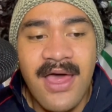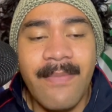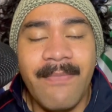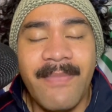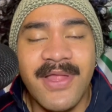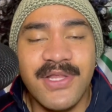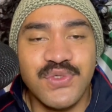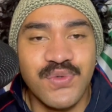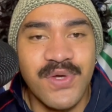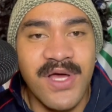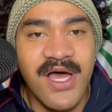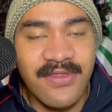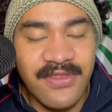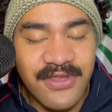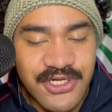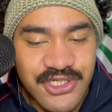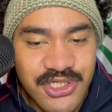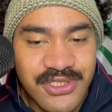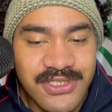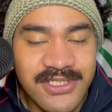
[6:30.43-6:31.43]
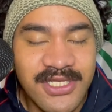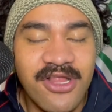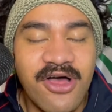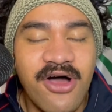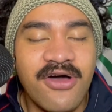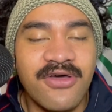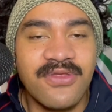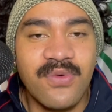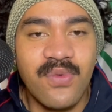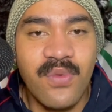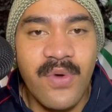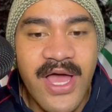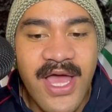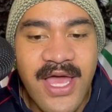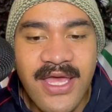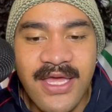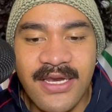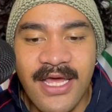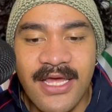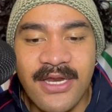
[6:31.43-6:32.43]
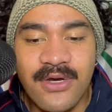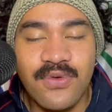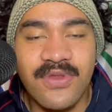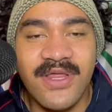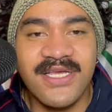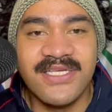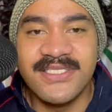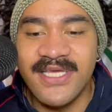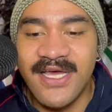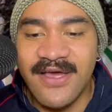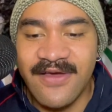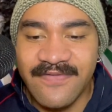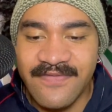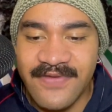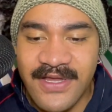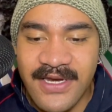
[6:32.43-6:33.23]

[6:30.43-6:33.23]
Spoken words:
mental health issues along the way and all that stuff,